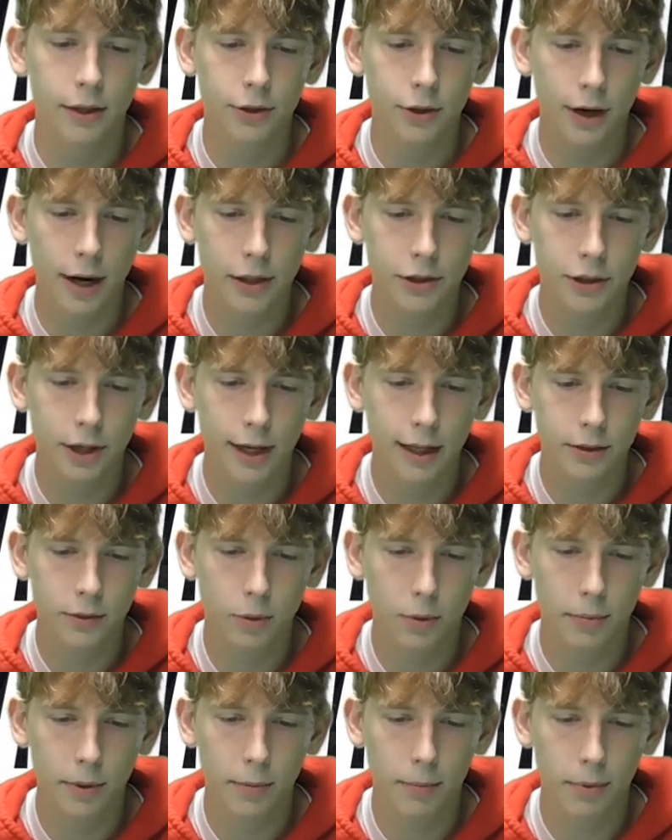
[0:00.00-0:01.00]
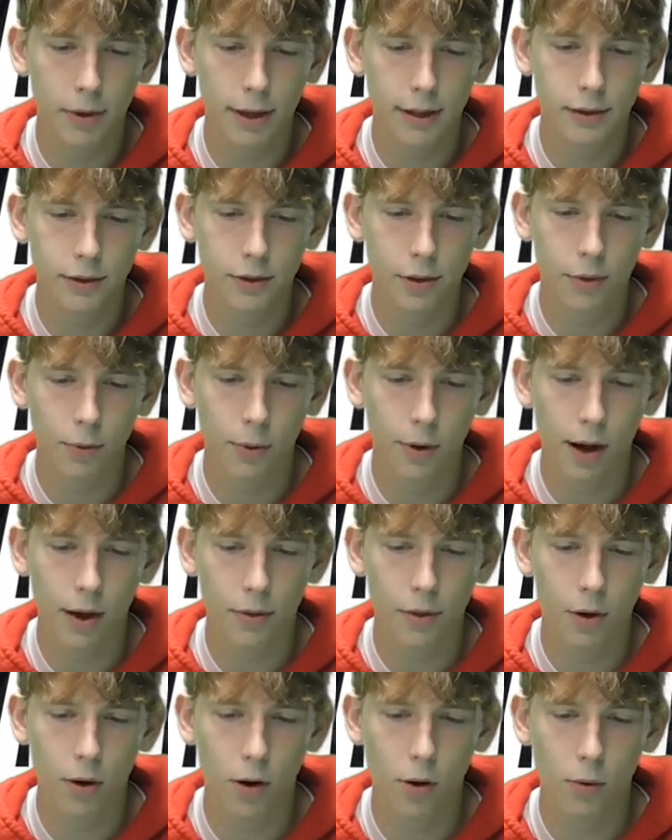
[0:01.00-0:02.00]
Trash cans will be placed
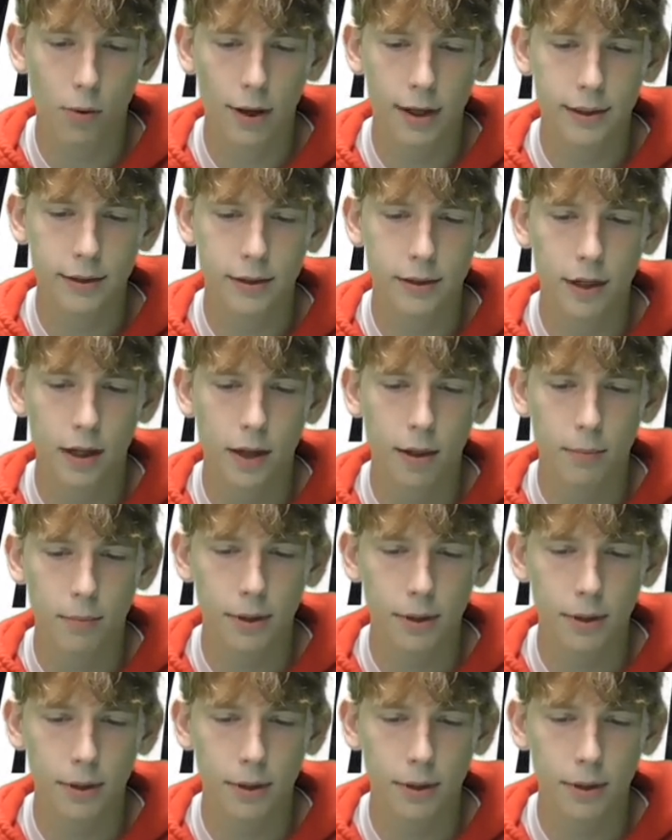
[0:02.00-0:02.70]
throughout the hallways.